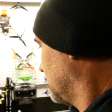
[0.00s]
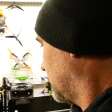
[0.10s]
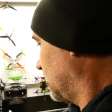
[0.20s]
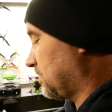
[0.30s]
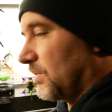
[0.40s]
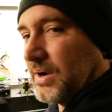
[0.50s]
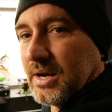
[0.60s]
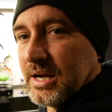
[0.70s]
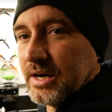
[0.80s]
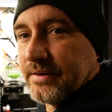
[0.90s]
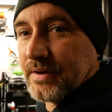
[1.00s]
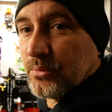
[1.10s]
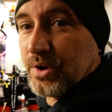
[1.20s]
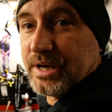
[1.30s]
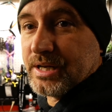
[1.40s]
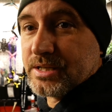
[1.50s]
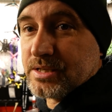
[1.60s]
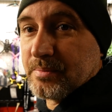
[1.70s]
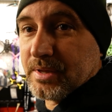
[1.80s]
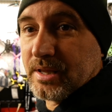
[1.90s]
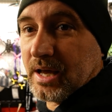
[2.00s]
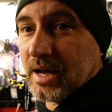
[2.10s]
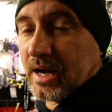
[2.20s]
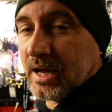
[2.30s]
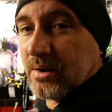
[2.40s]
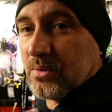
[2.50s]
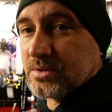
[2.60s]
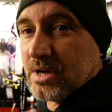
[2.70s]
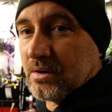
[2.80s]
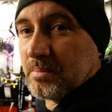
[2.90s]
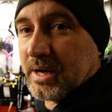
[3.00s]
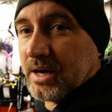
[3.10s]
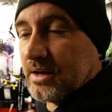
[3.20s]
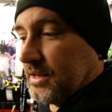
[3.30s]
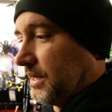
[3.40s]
up around here, if I run into something that I kind of want to talk about,